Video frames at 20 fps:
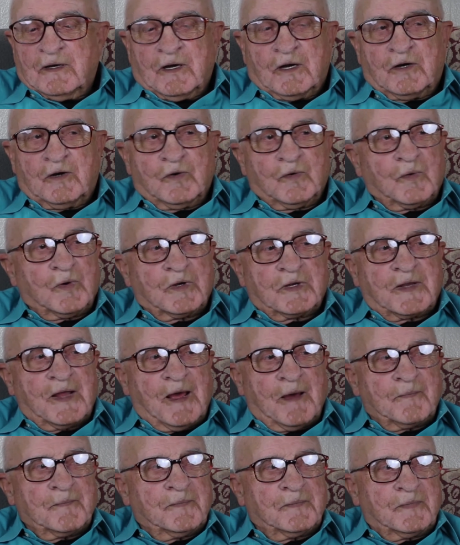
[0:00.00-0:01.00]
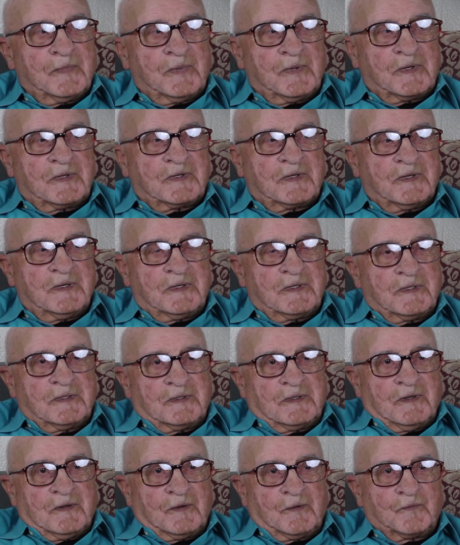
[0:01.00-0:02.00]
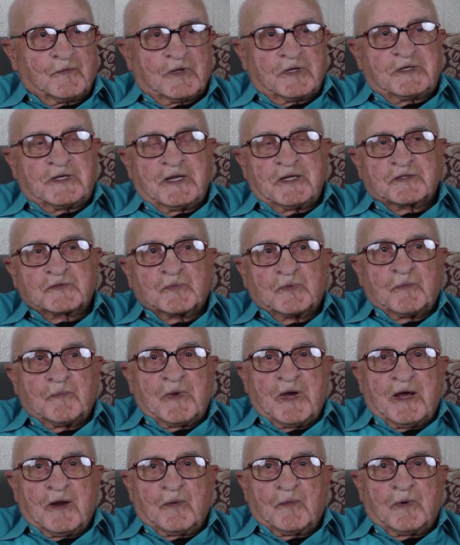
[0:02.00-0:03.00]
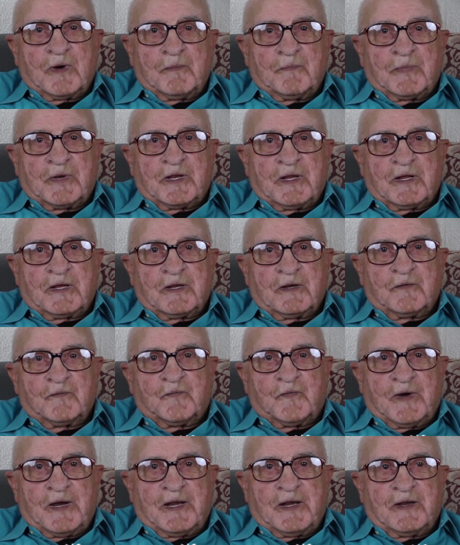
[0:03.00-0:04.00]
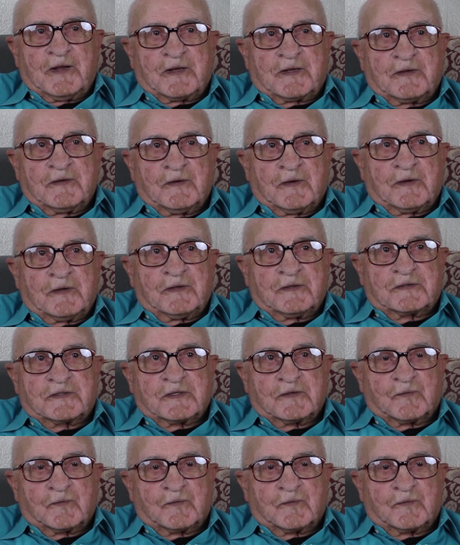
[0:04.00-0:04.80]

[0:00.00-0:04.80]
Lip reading: I don't know what happened, but I don't know if the test went bad or what, but they didn't find nothing on you.